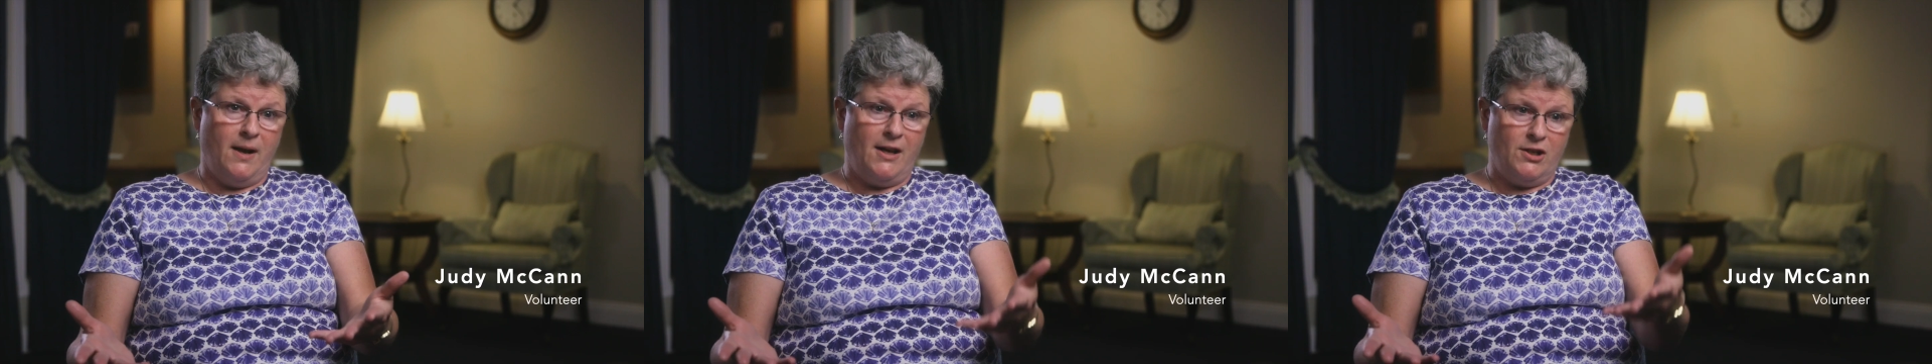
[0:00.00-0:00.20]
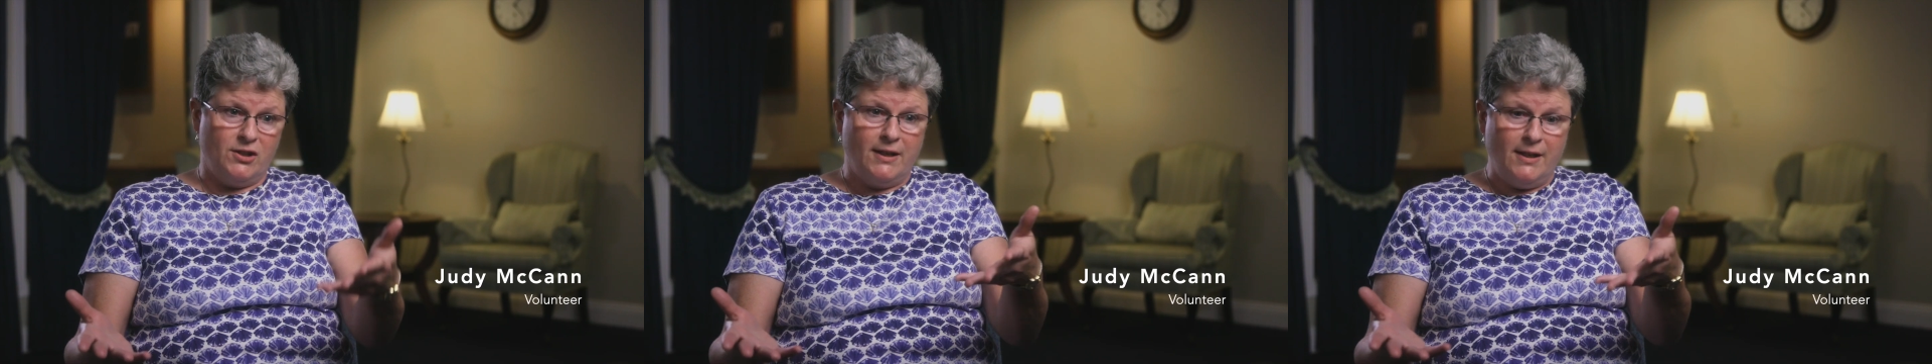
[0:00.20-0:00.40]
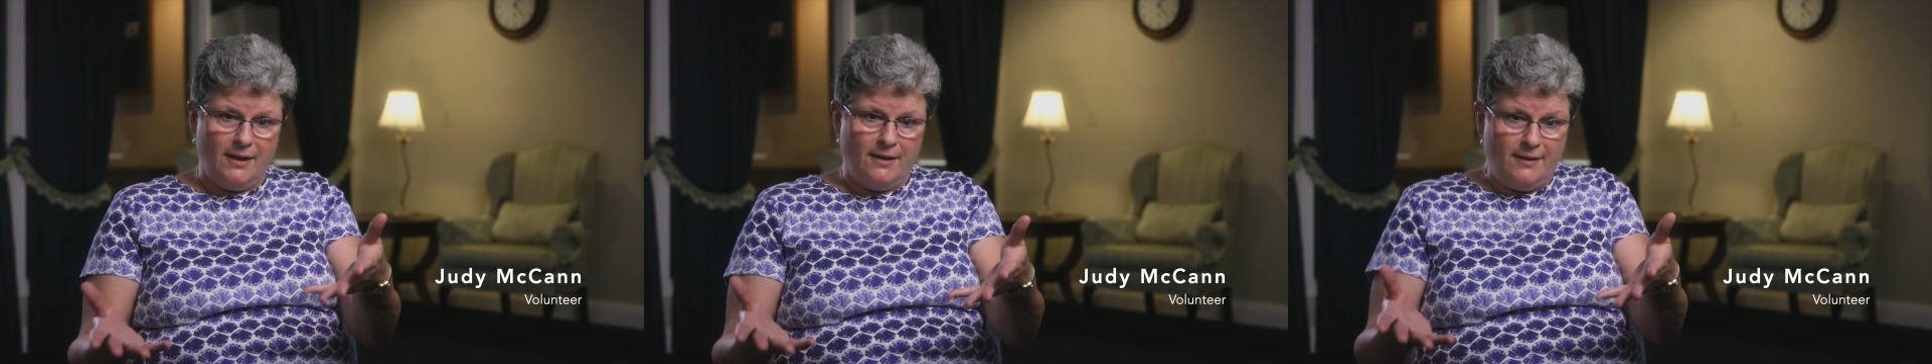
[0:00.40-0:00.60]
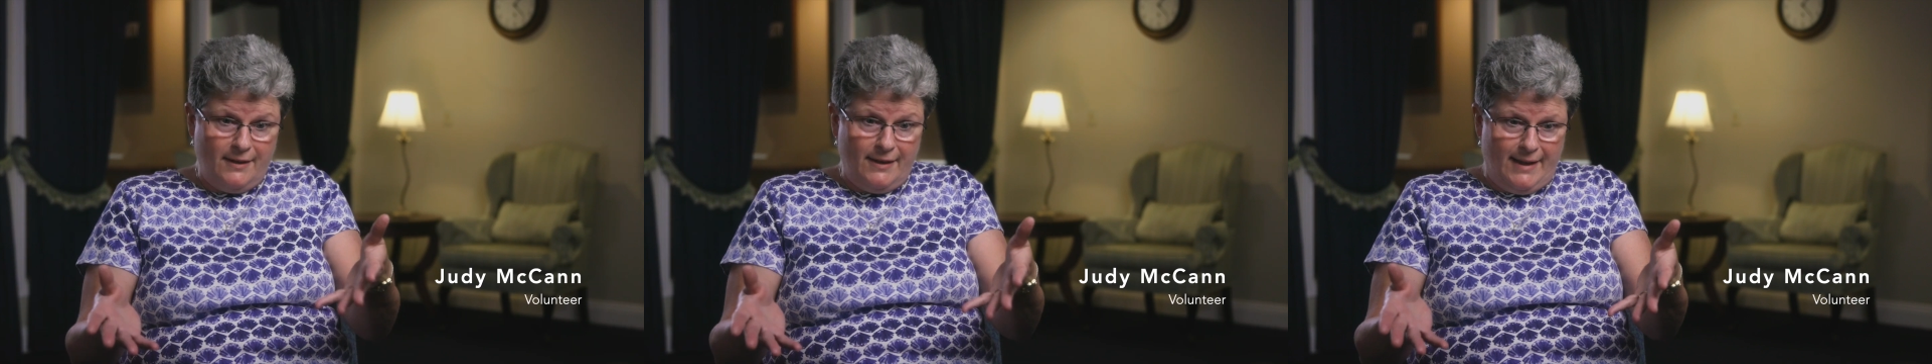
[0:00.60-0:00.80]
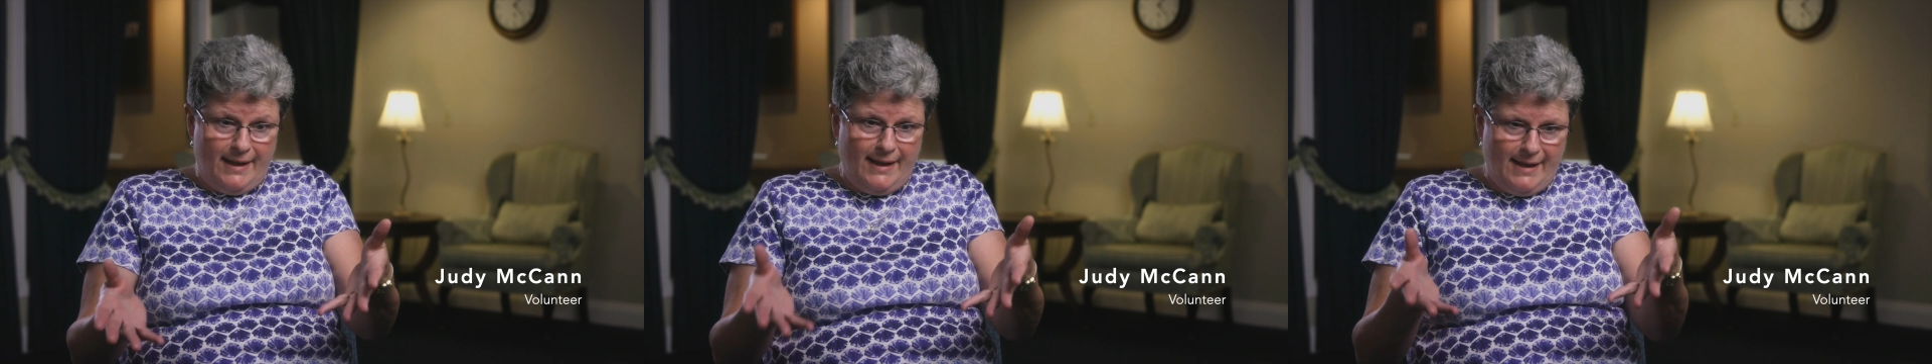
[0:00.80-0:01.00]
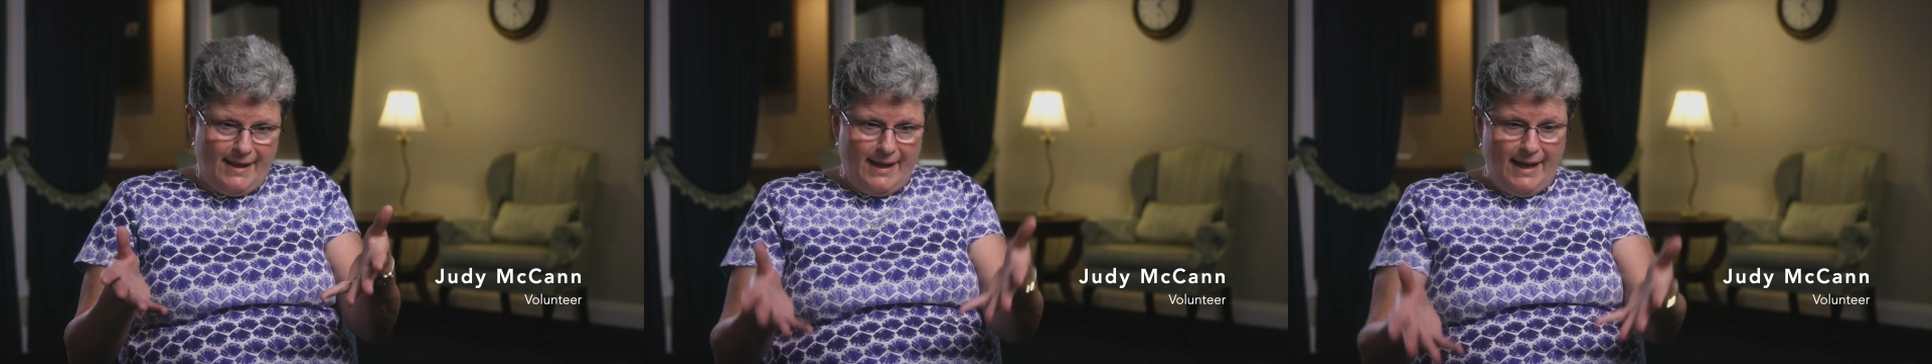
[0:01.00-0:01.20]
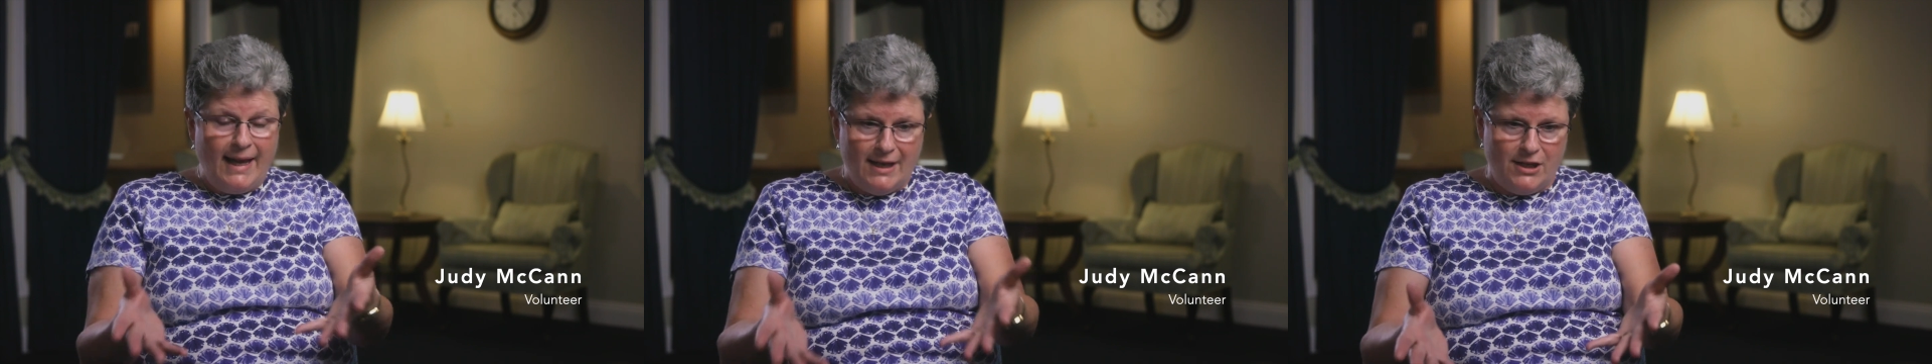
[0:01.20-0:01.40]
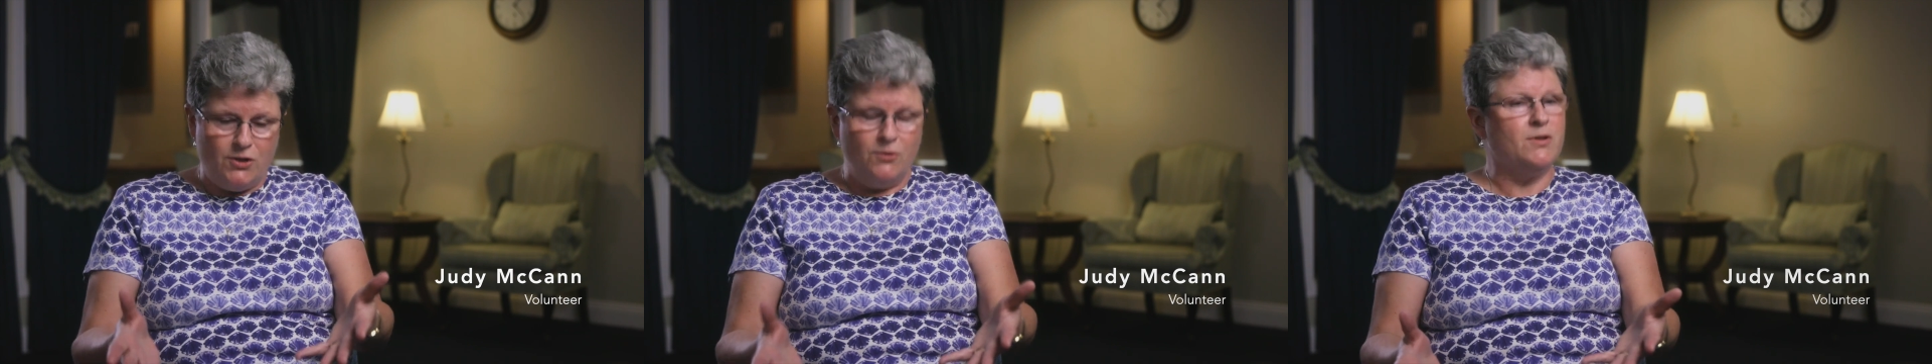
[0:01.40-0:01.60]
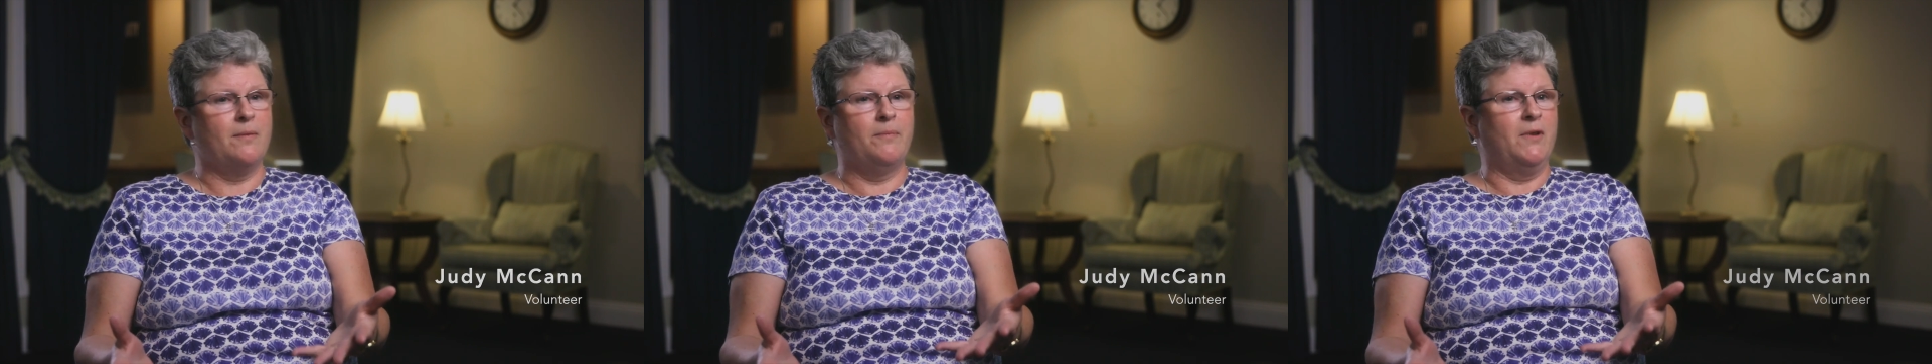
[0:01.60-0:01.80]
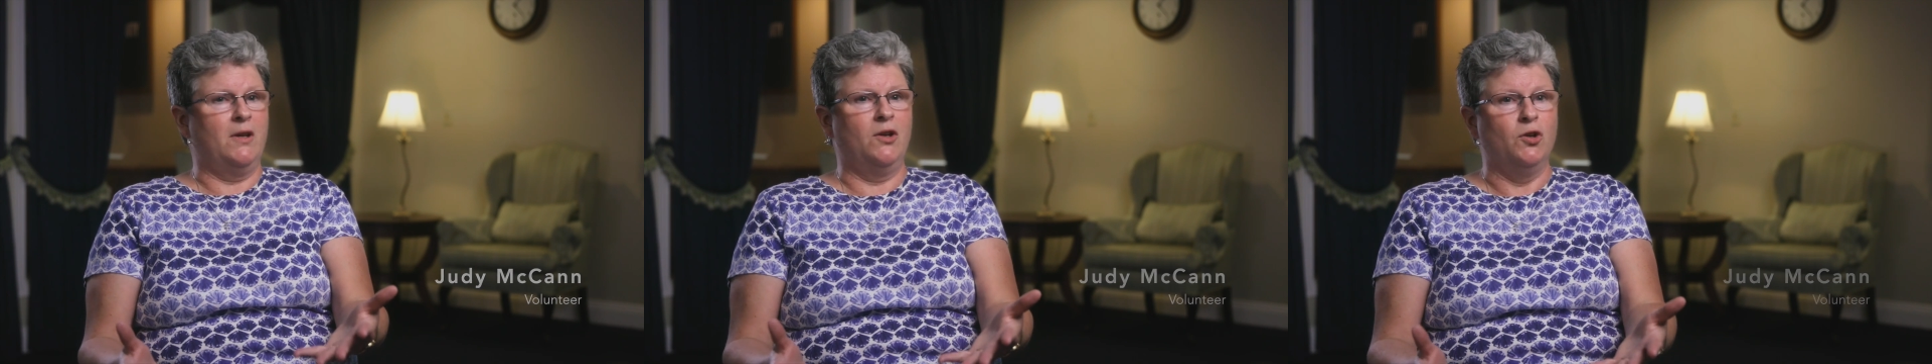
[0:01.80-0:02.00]
actually get, get in and do
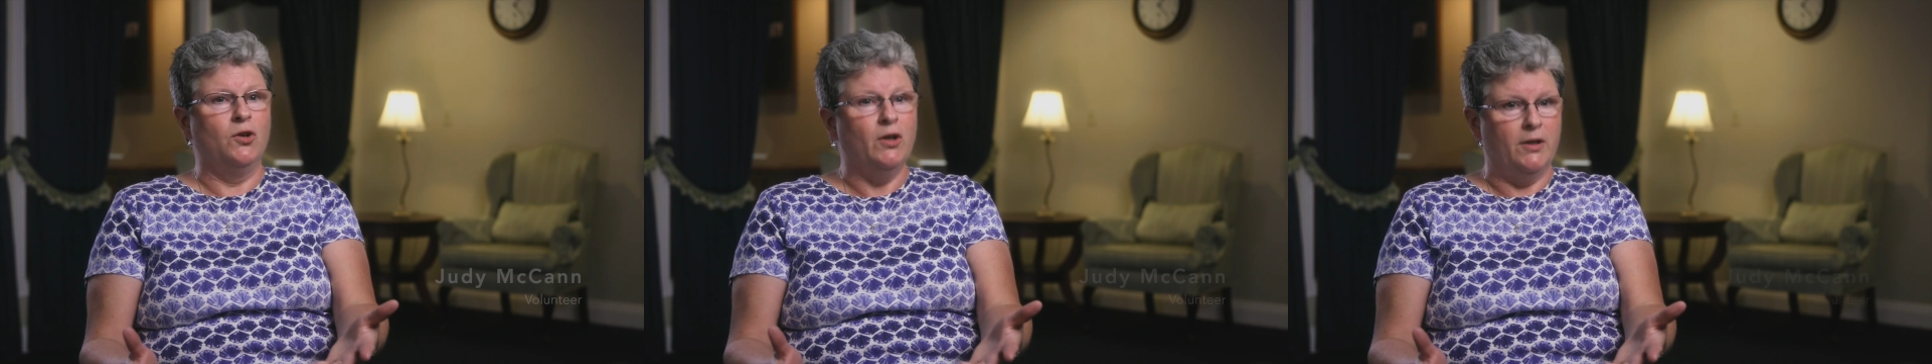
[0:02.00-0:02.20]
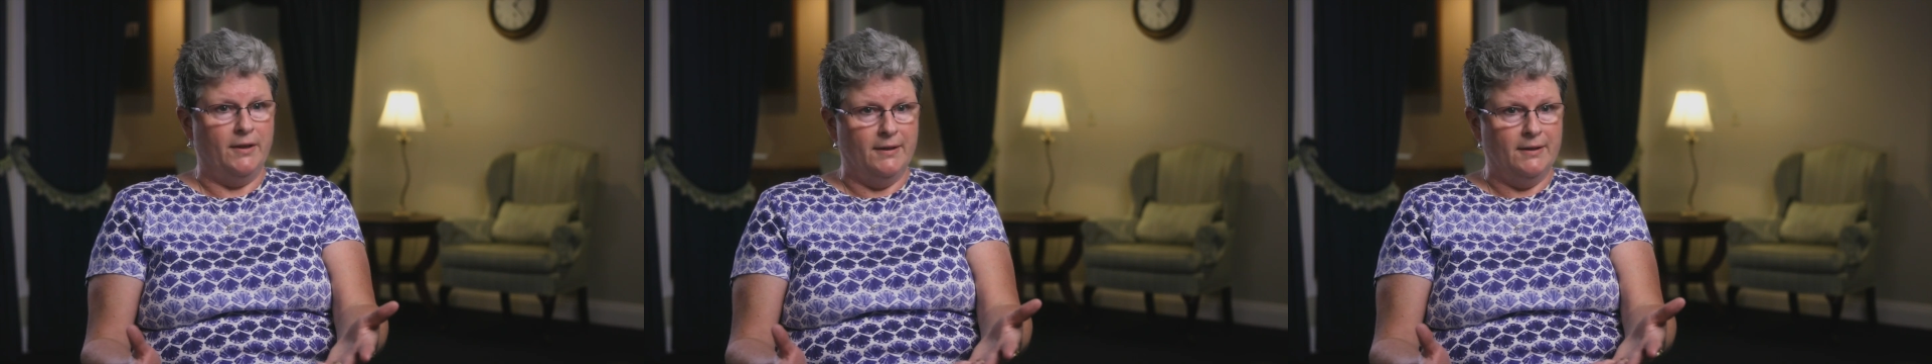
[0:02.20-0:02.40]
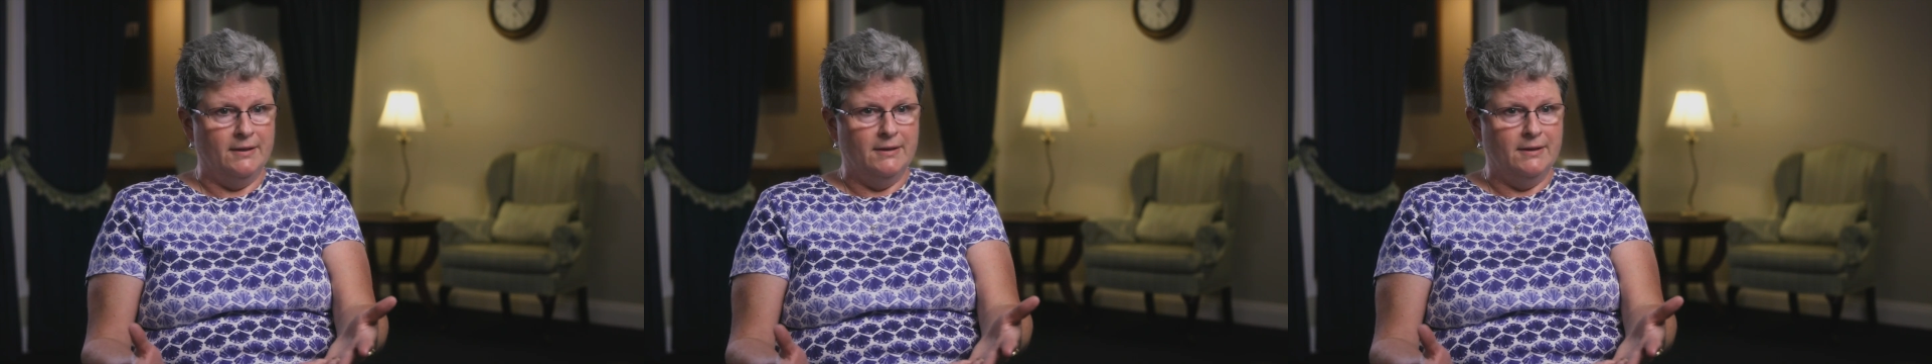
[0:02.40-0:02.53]
something good.